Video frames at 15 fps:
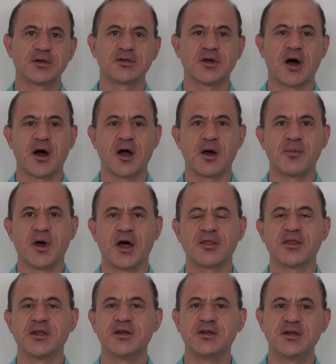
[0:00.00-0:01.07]
talk about
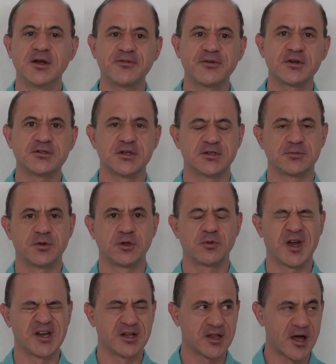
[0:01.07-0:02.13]
the differences
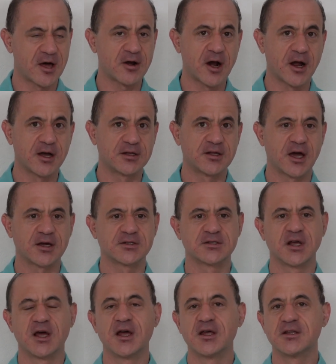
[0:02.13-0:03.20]
between cloud architects,
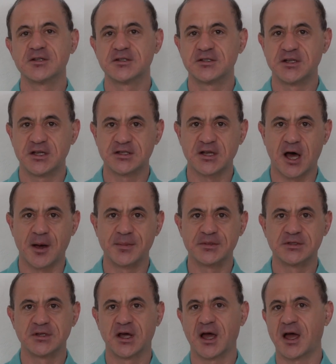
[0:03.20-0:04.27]

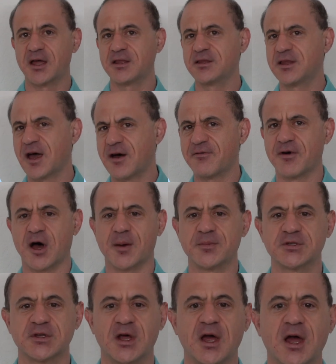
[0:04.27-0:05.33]
SysOps, and DevOps.